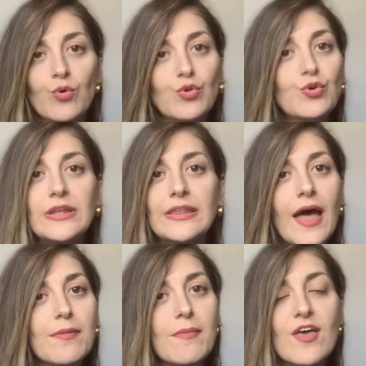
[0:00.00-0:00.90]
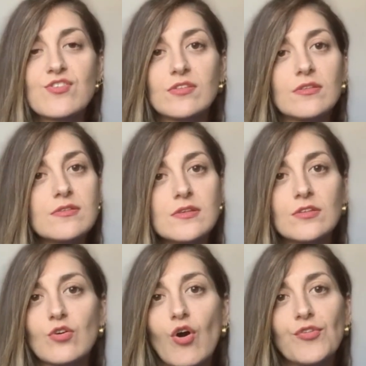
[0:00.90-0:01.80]
You did not mention this in
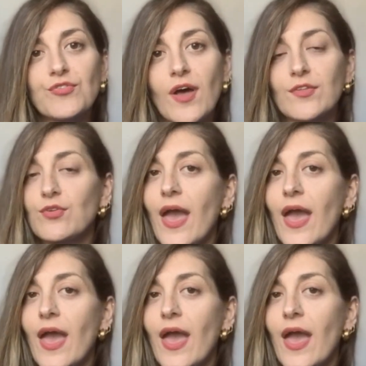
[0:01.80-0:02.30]
the contract.